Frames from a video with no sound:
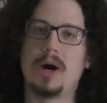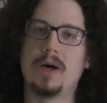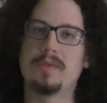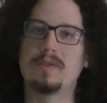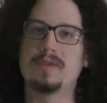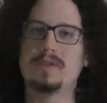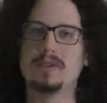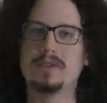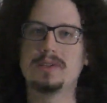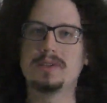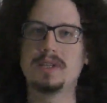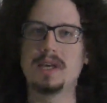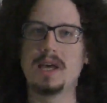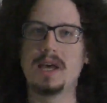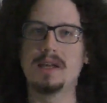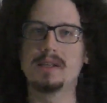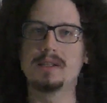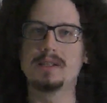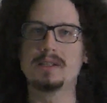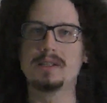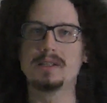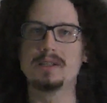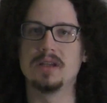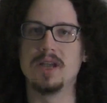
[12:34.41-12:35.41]
Right, there
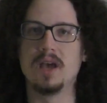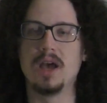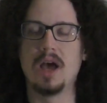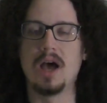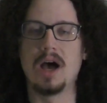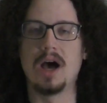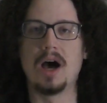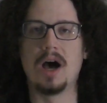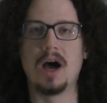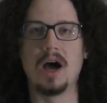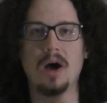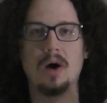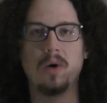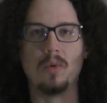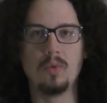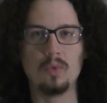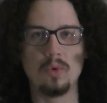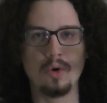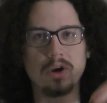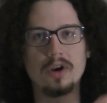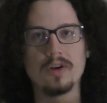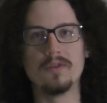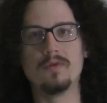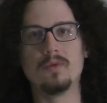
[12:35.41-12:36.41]
are two
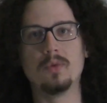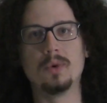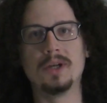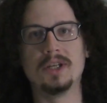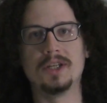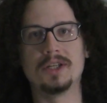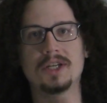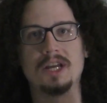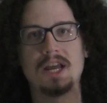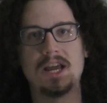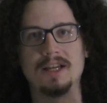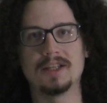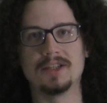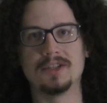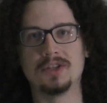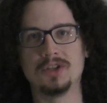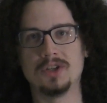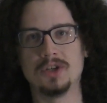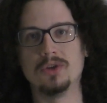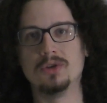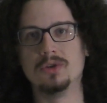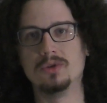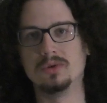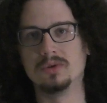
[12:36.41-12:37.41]
overarching
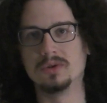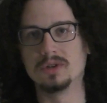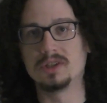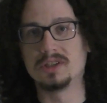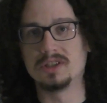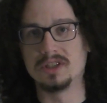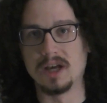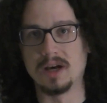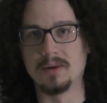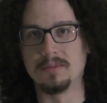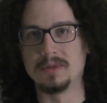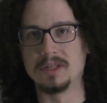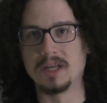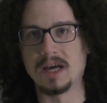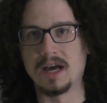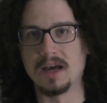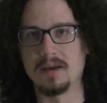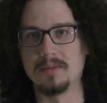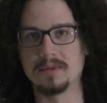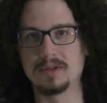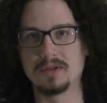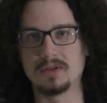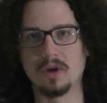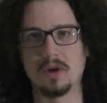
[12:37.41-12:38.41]
types of
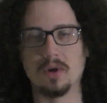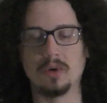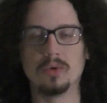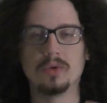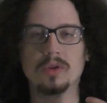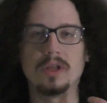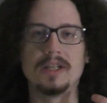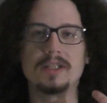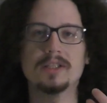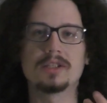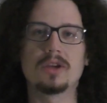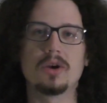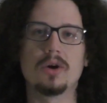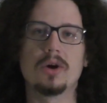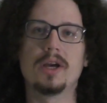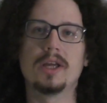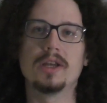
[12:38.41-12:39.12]
hypothesis tests,